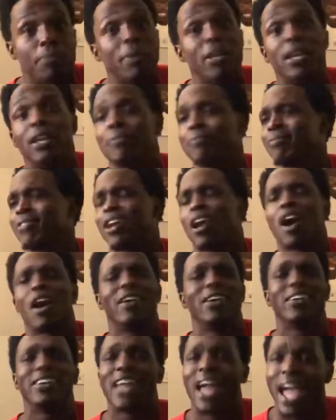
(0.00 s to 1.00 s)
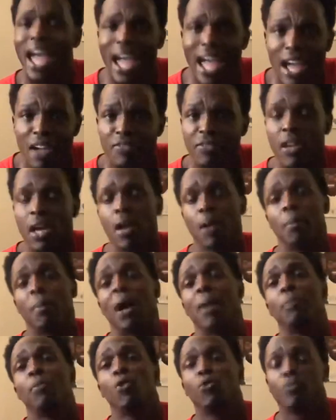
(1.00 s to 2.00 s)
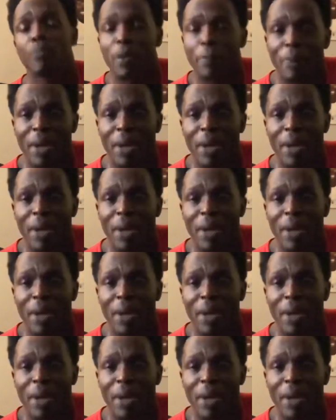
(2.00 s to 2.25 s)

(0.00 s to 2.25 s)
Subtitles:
been cut in half. My movement